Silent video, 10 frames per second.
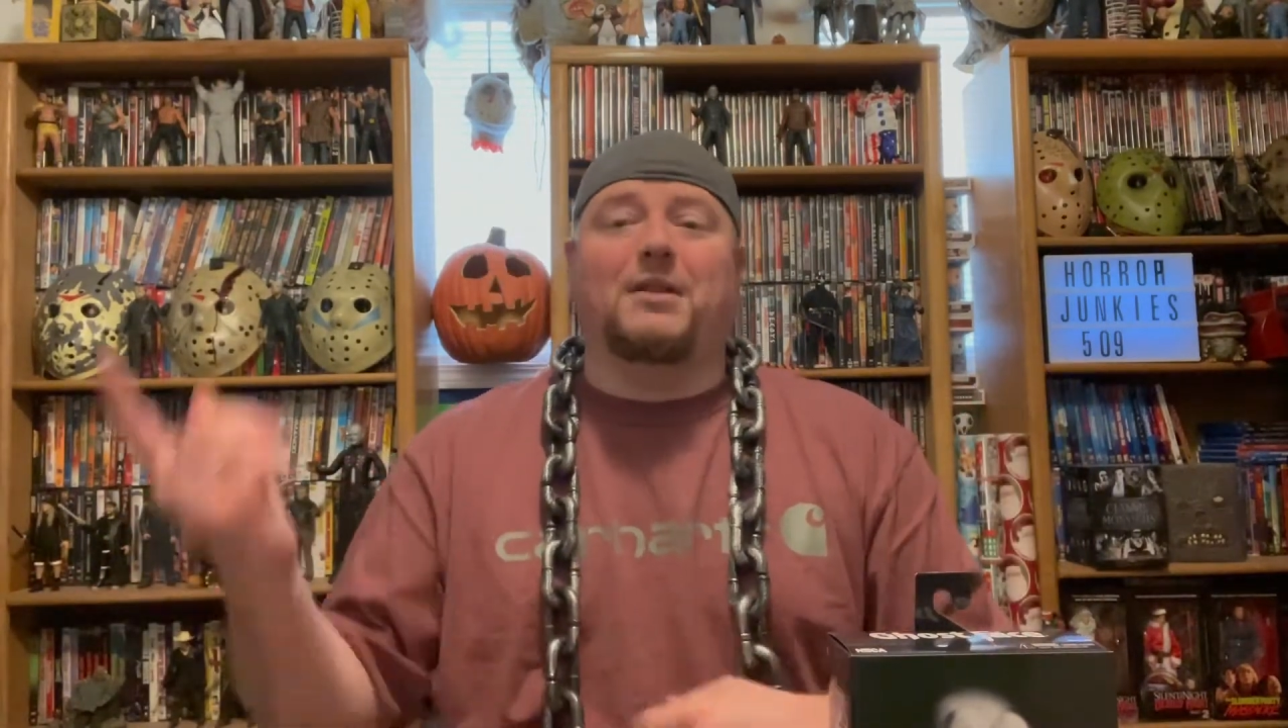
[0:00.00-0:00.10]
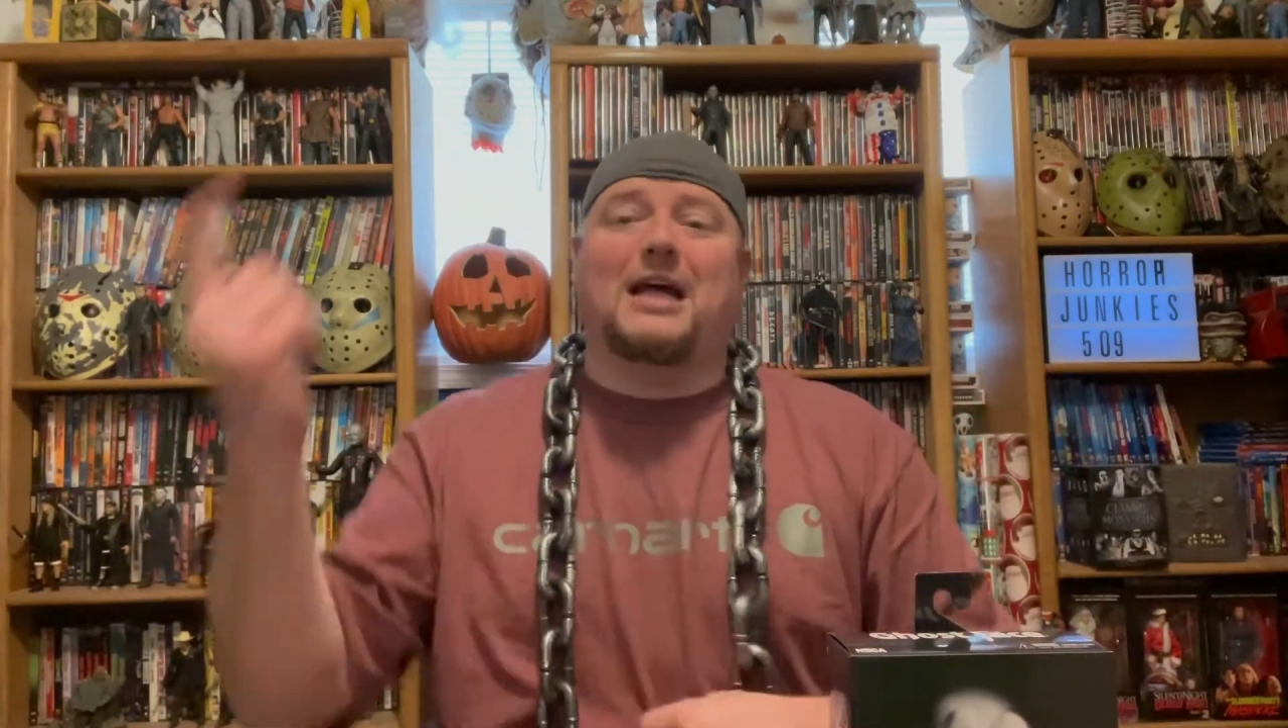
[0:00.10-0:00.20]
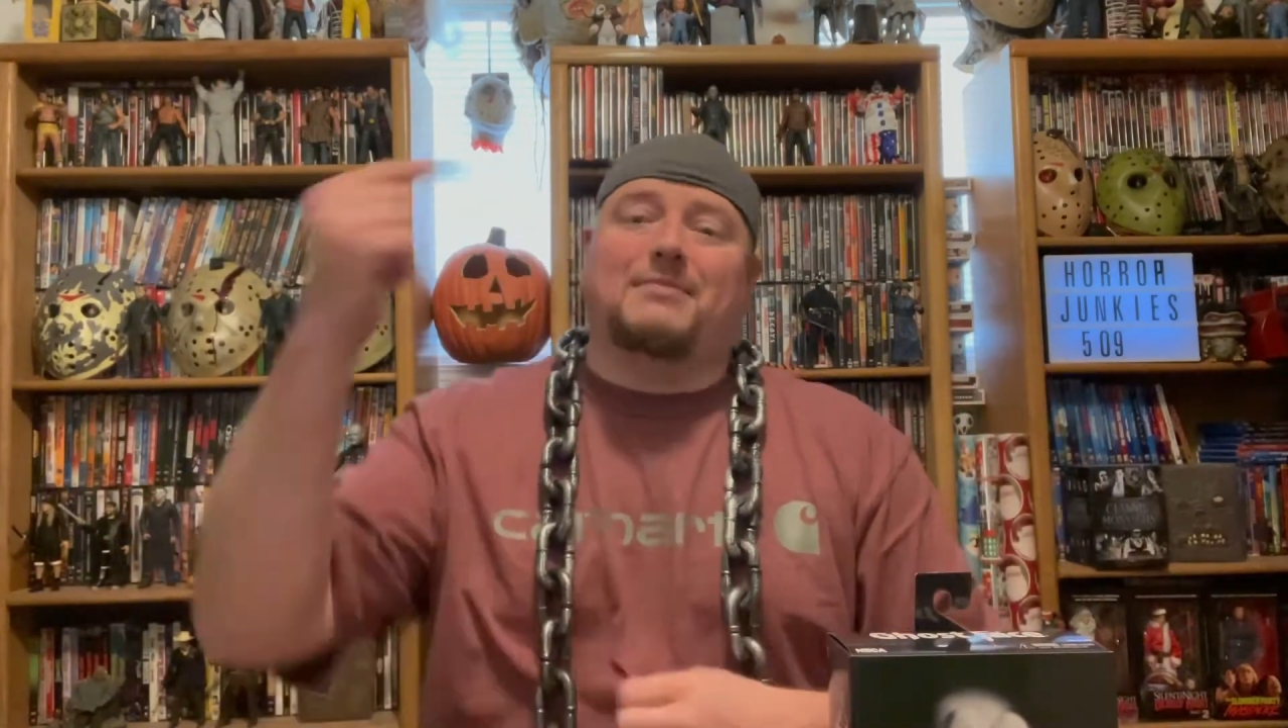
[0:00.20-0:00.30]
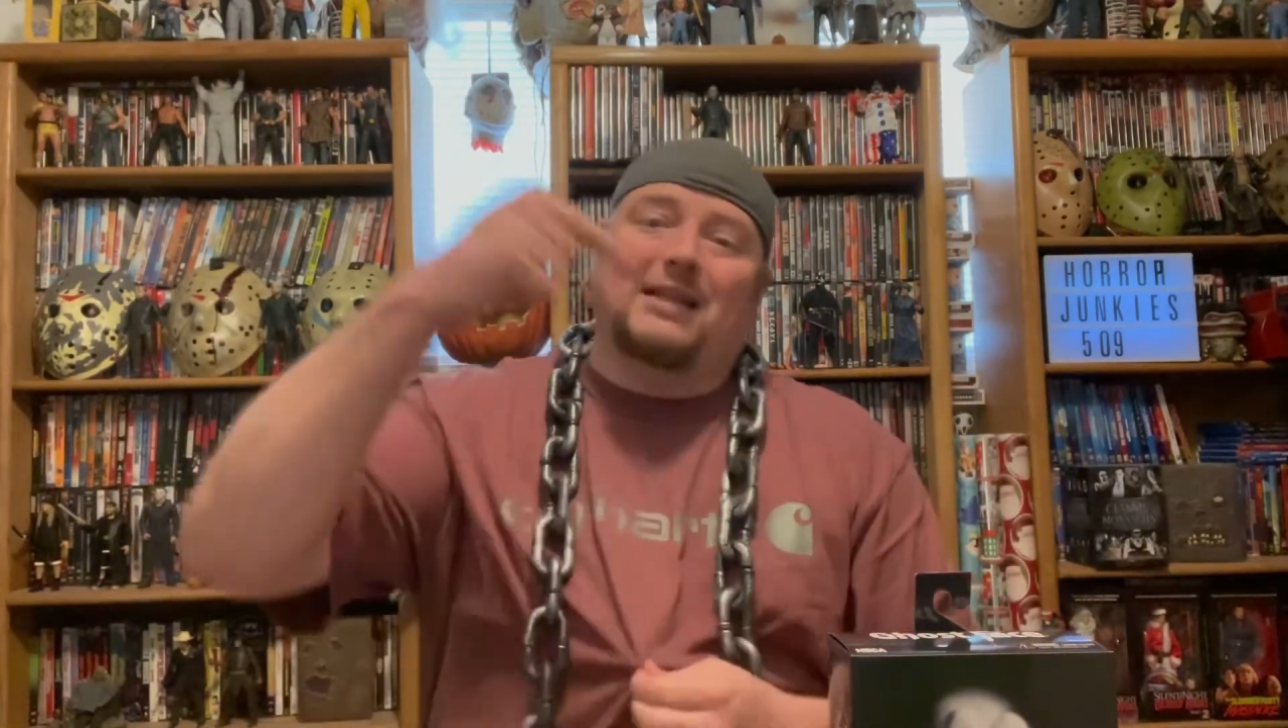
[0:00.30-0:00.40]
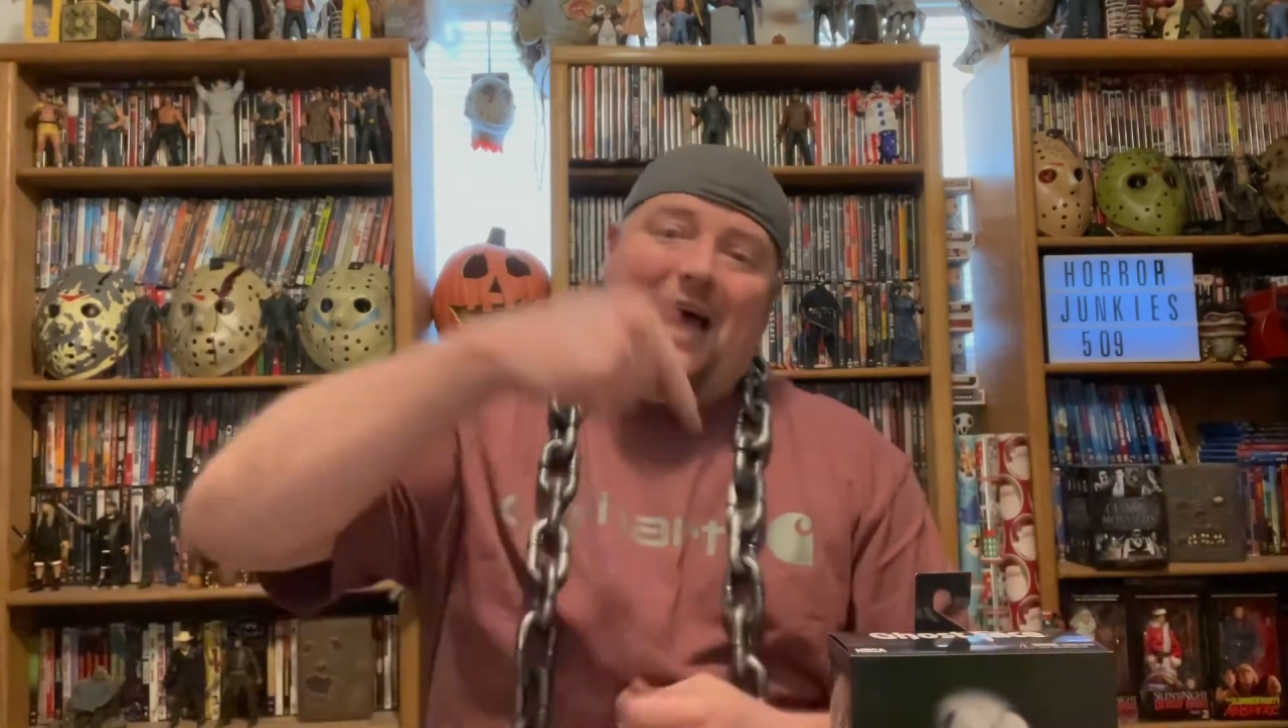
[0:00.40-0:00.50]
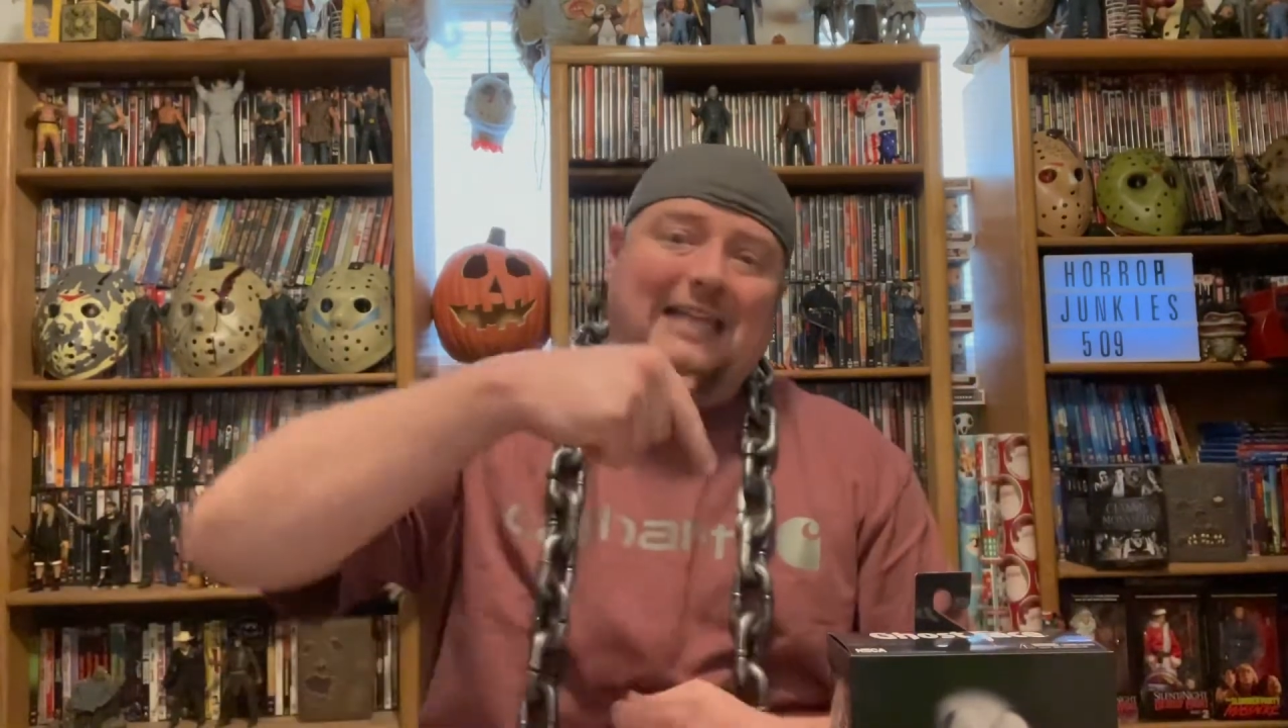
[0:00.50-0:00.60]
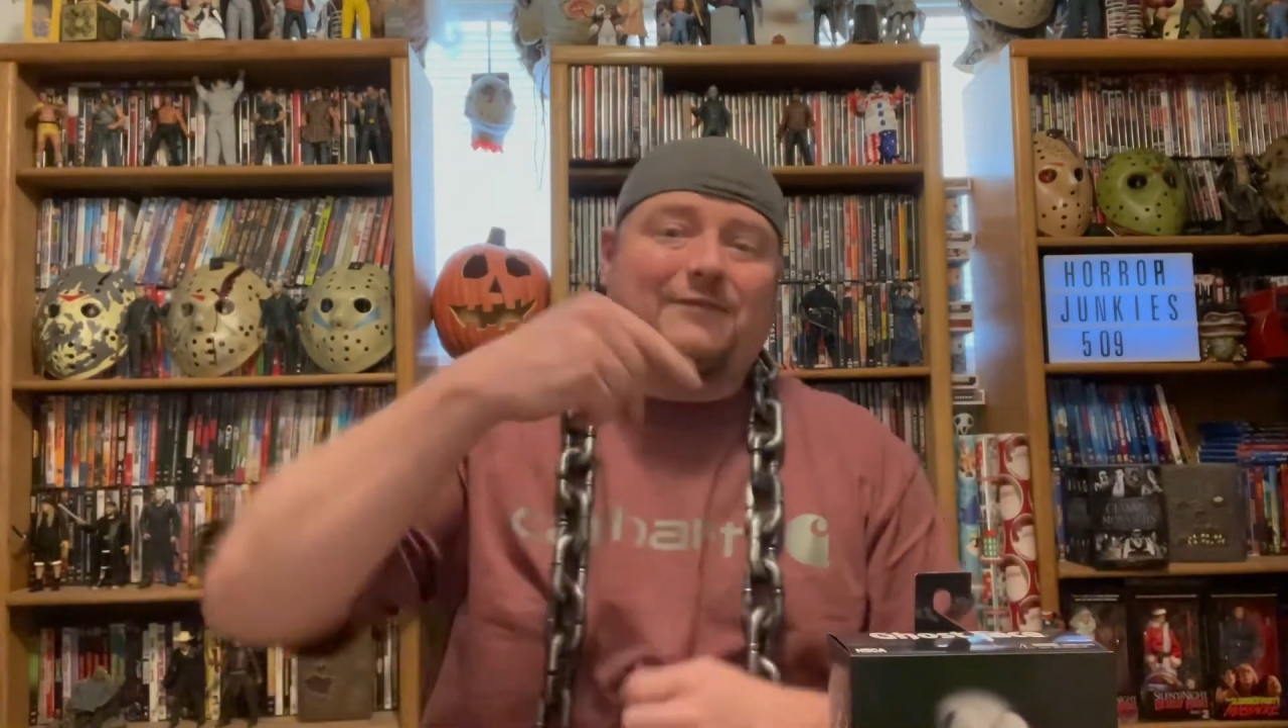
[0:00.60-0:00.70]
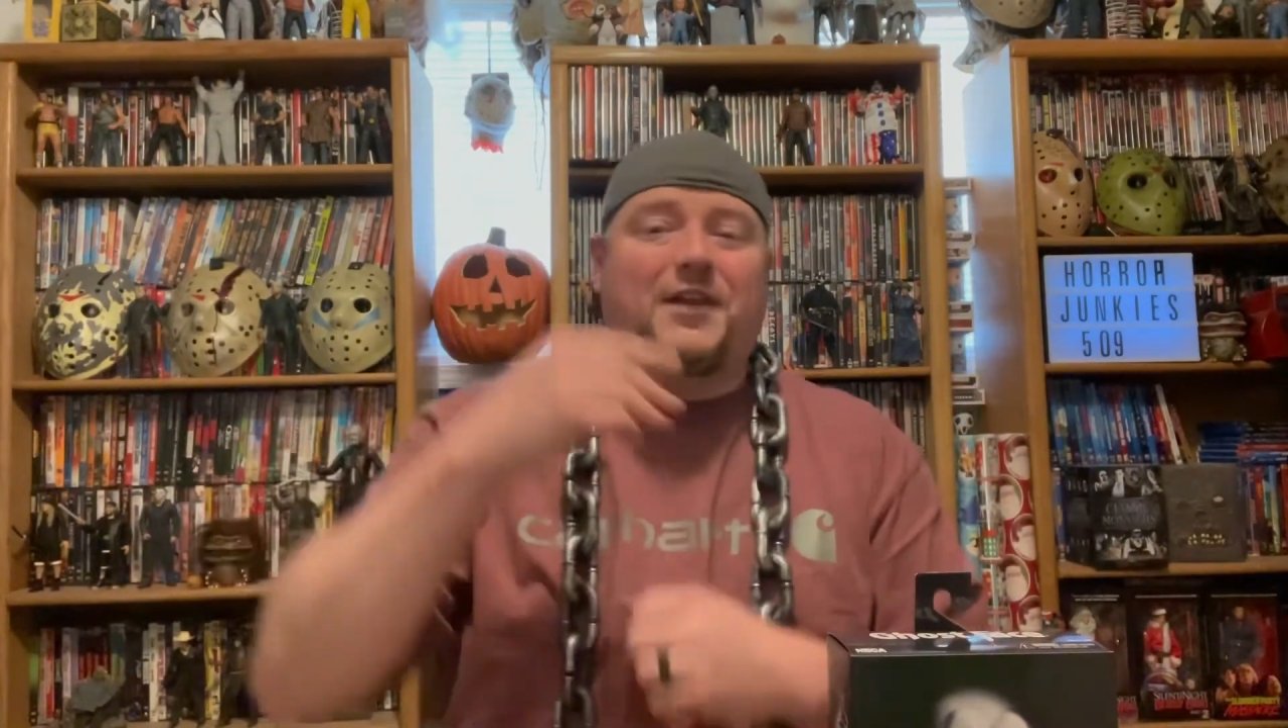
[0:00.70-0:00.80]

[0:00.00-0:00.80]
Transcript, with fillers: you liked my last